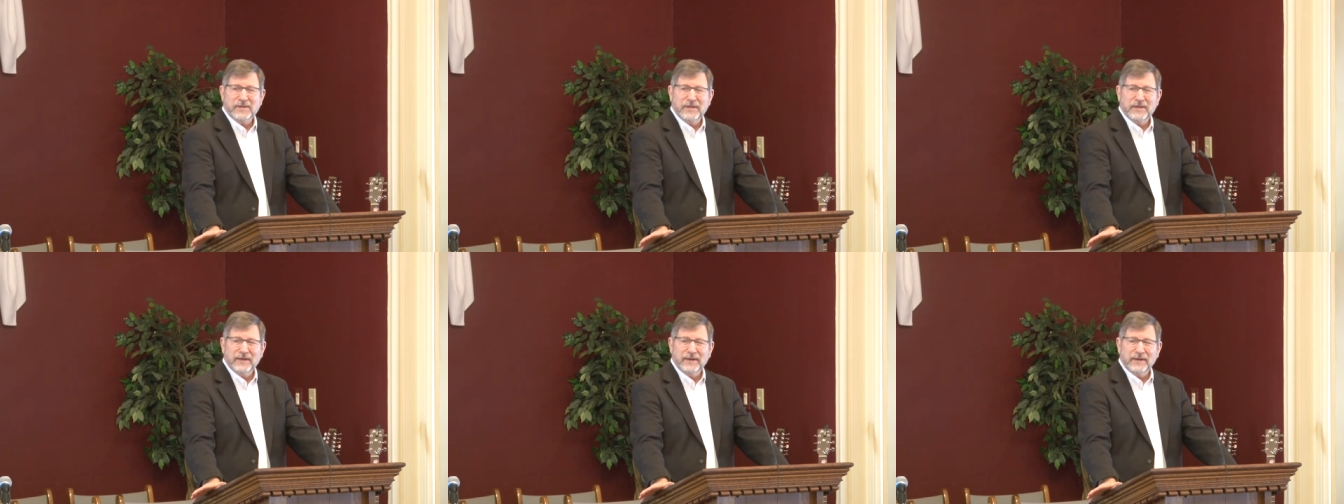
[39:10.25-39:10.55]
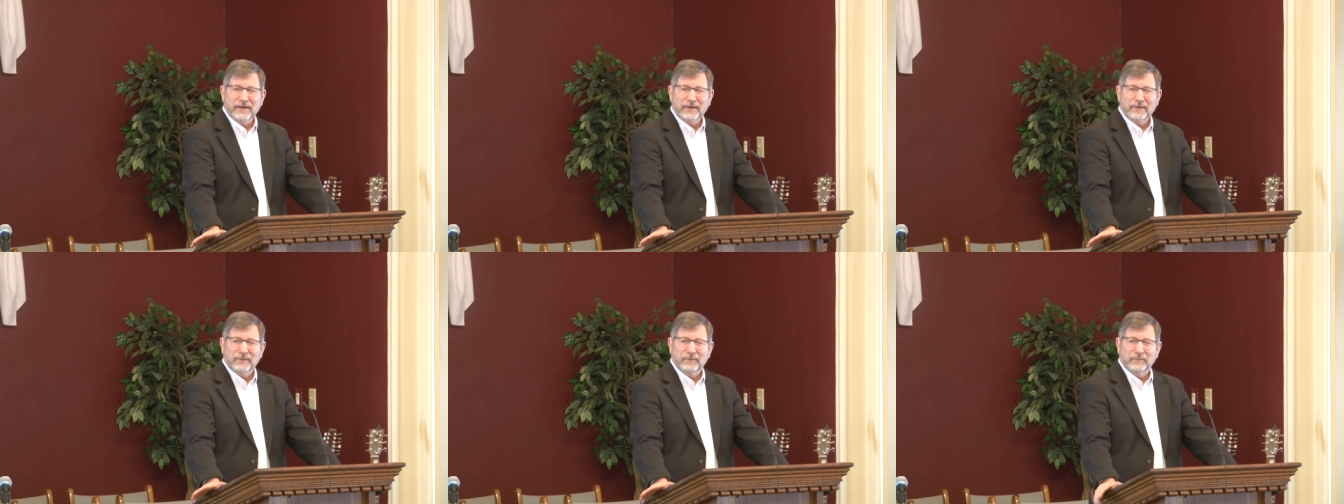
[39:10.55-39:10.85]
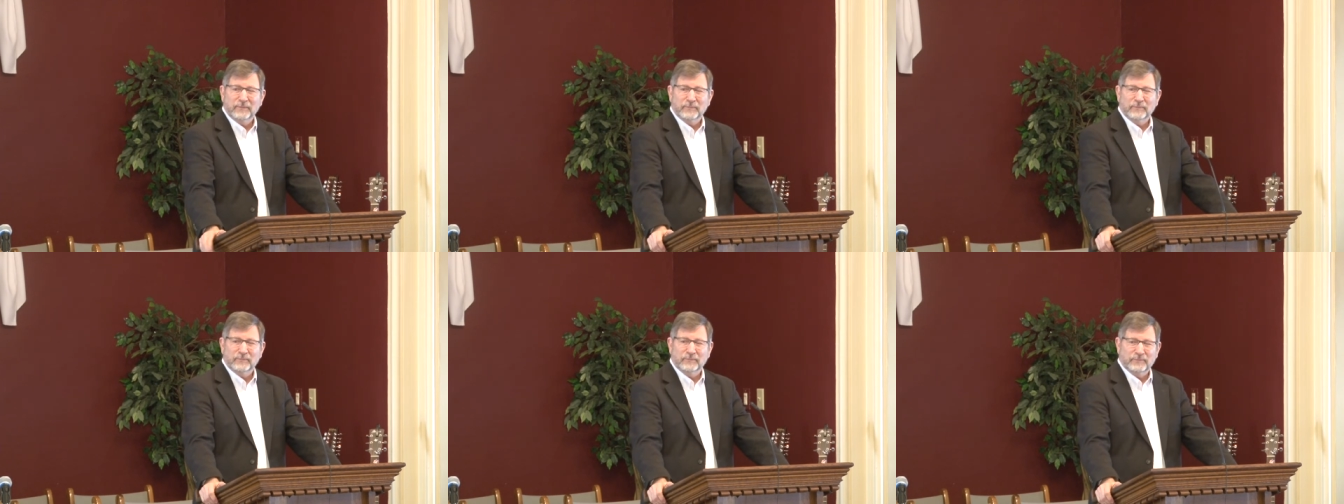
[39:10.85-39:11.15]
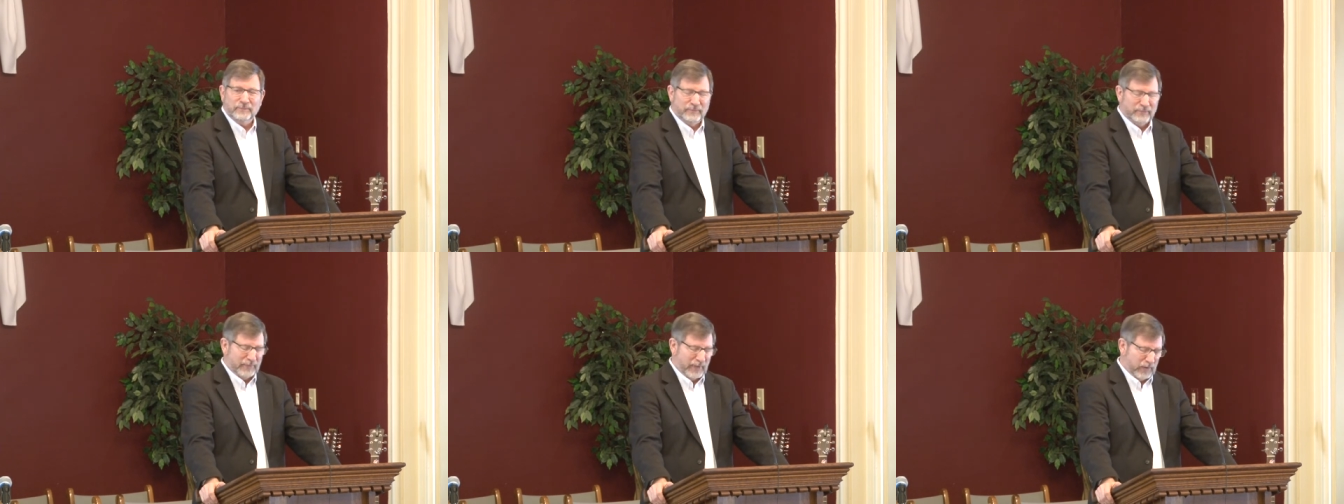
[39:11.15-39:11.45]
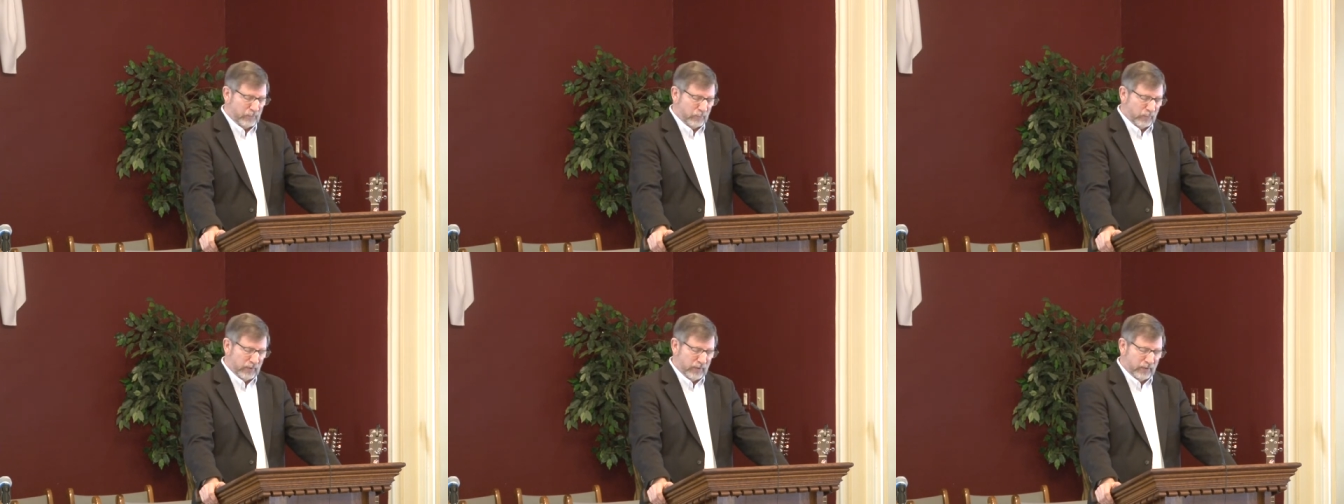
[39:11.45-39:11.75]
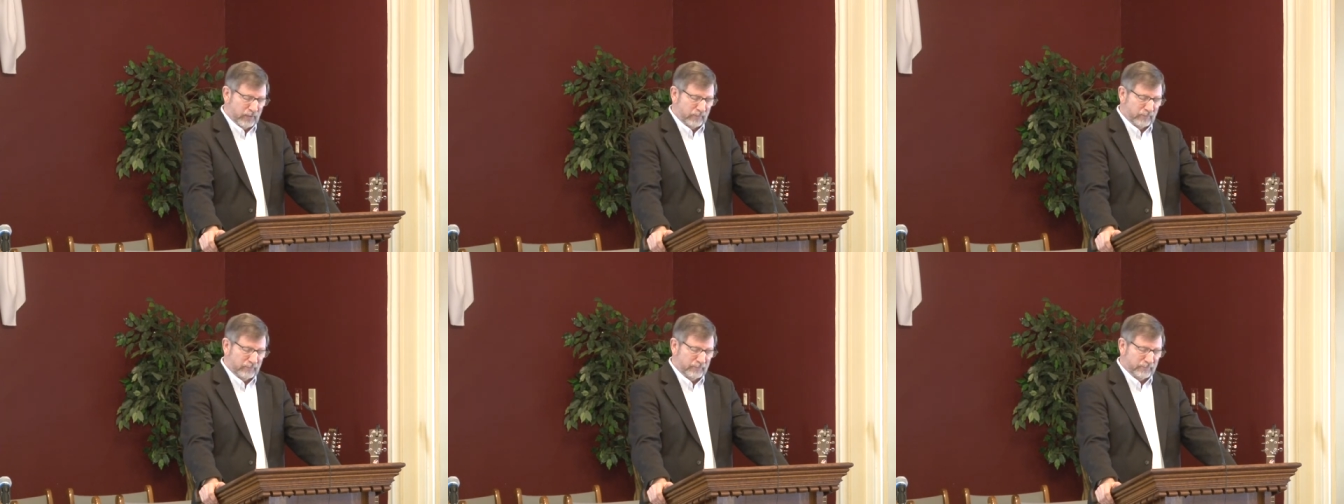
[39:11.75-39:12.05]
kidding. They were there.